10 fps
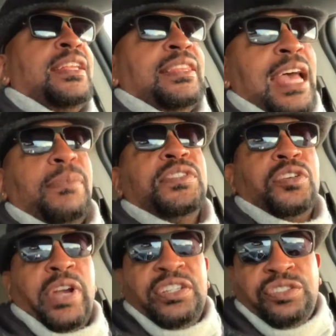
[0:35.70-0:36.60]
that was a
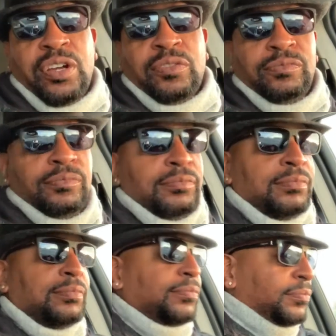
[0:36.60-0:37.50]
great show.
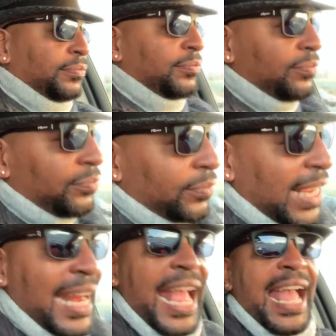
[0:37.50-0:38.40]

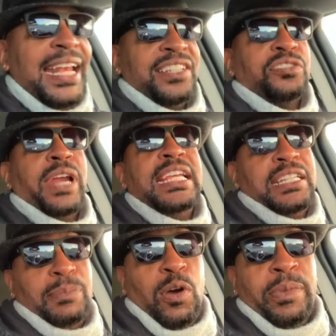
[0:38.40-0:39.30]
It had its
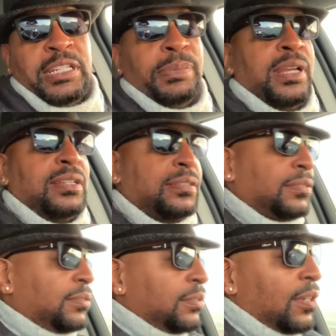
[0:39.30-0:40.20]
crazy moments, but
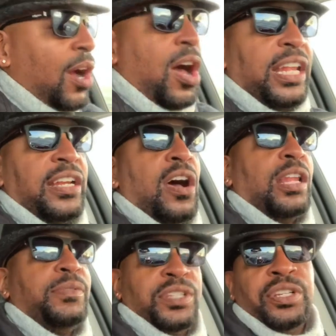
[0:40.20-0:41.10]
all in
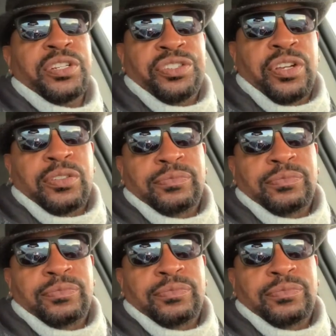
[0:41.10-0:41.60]
all, it was a good show.